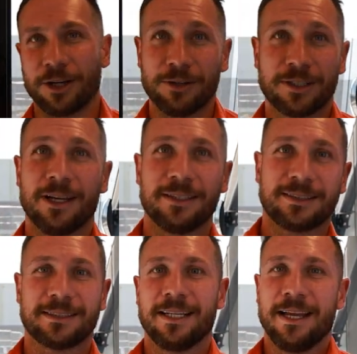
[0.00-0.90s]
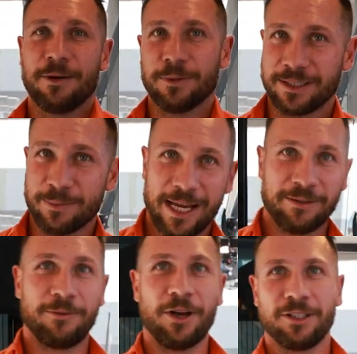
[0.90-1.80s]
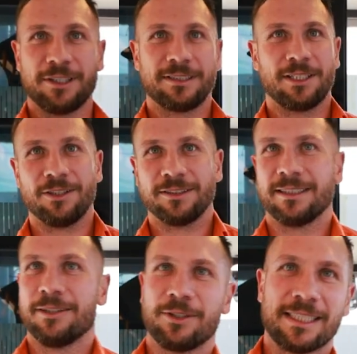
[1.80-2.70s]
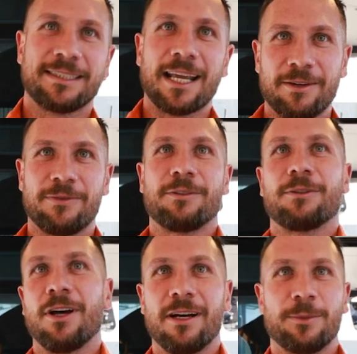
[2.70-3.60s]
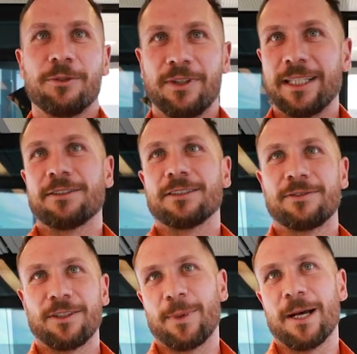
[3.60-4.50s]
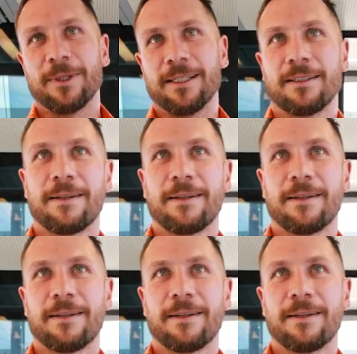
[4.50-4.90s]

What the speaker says: Gold Coast, with the main focus on delivering safe and reliable vehicles for the public.